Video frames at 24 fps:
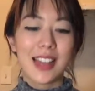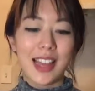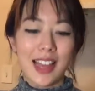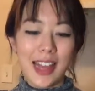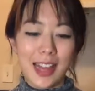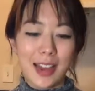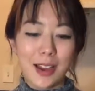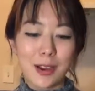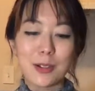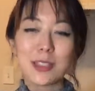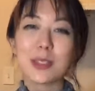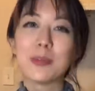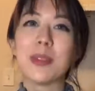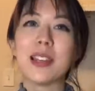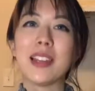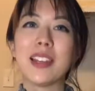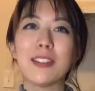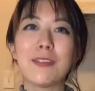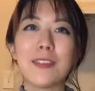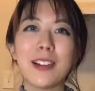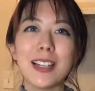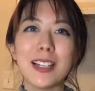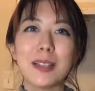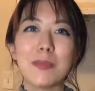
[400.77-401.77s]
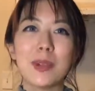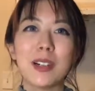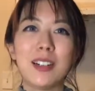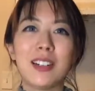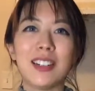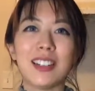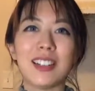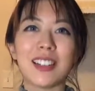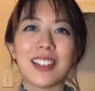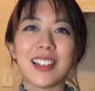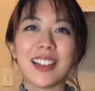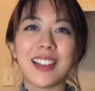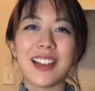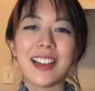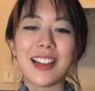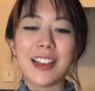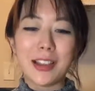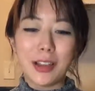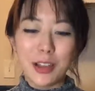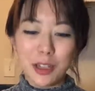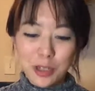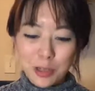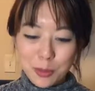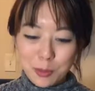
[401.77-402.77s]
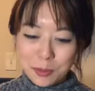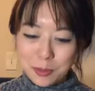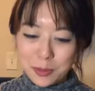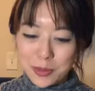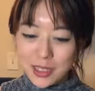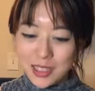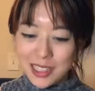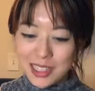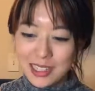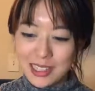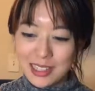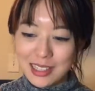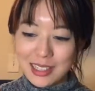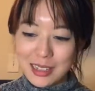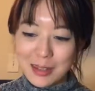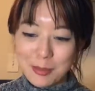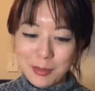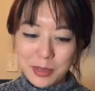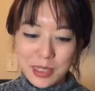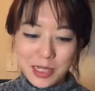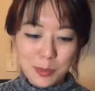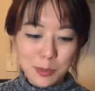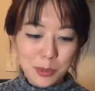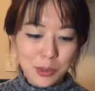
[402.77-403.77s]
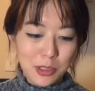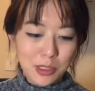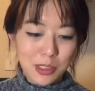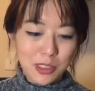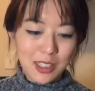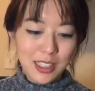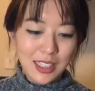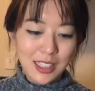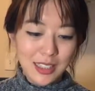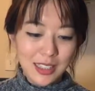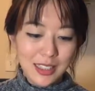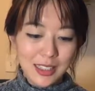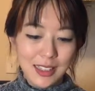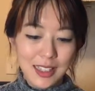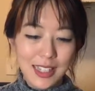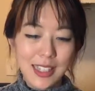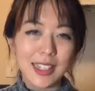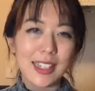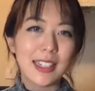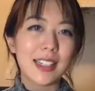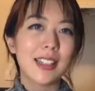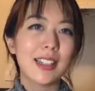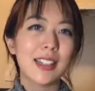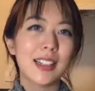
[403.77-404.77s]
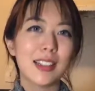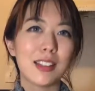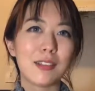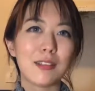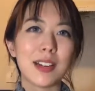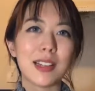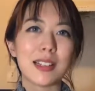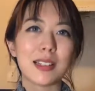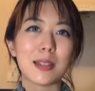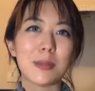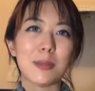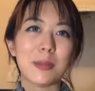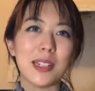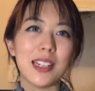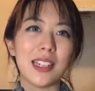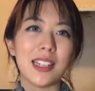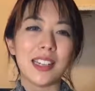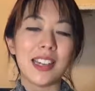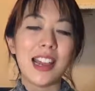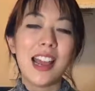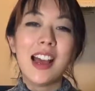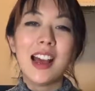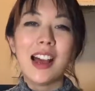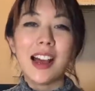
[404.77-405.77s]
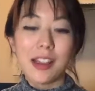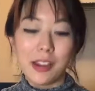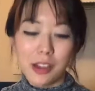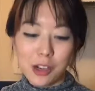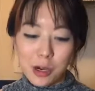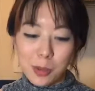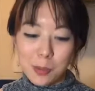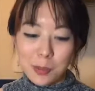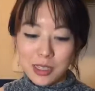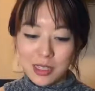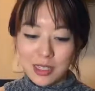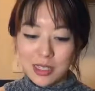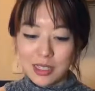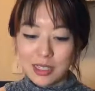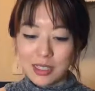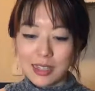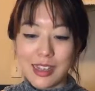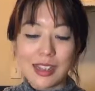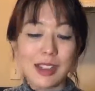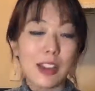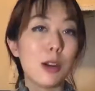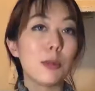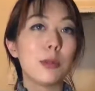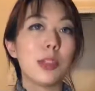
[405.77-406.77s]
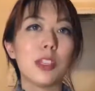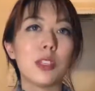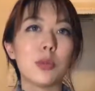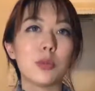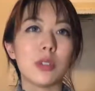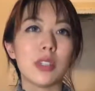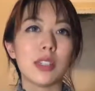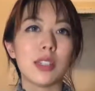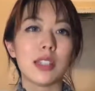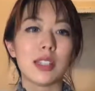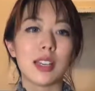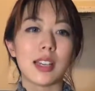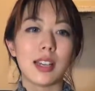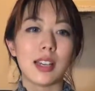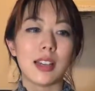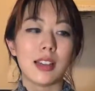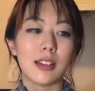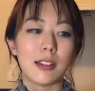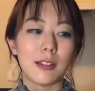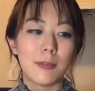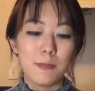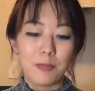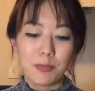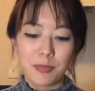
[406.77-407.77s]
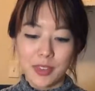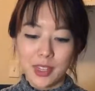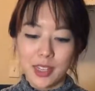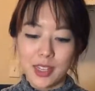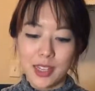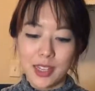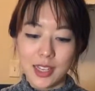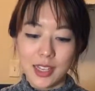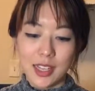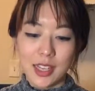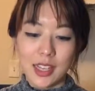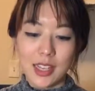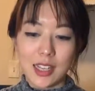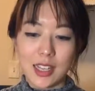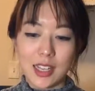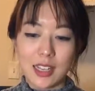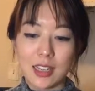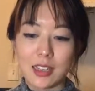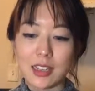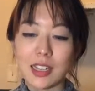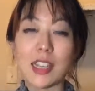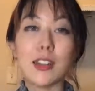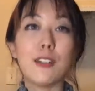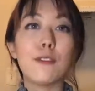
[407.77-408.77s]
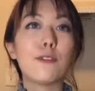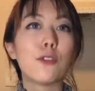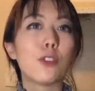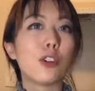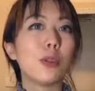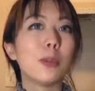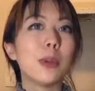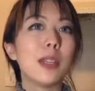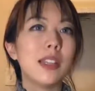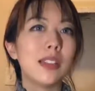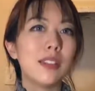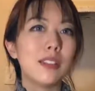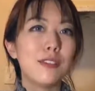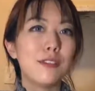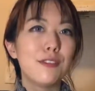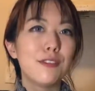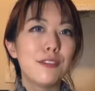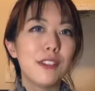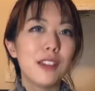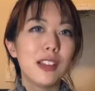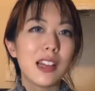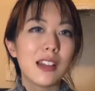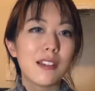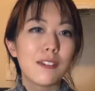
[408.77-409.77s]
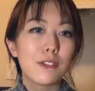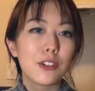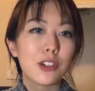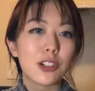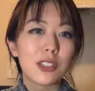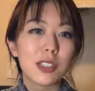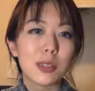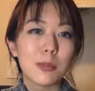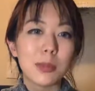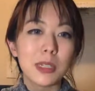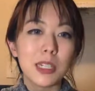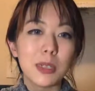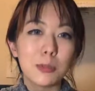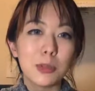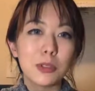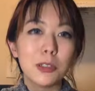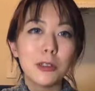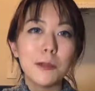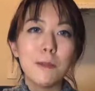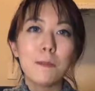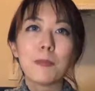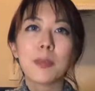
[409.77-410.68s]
how to make a rice ball. I hope some people like the recipe. I hope this was informative for some people.